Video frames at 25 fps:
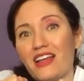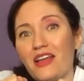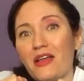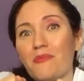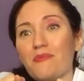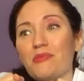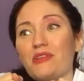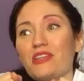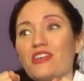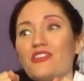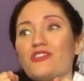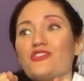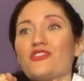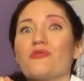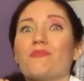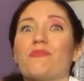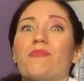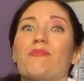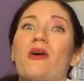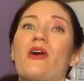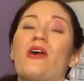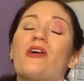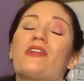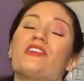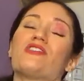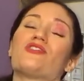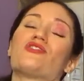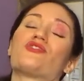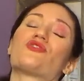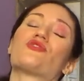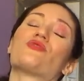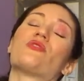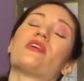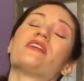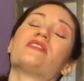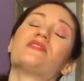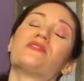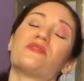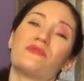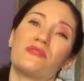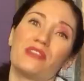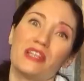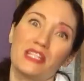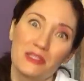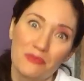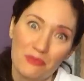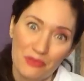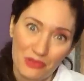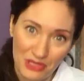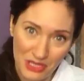because your body's trying so
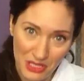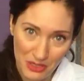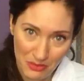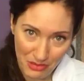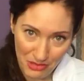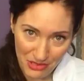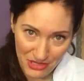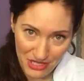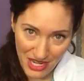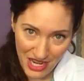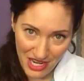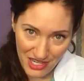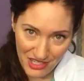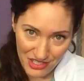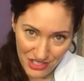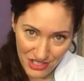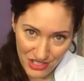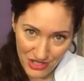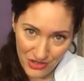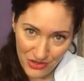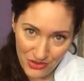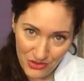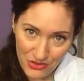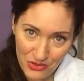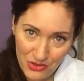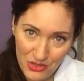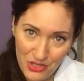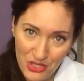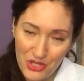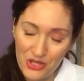desperately to protect you.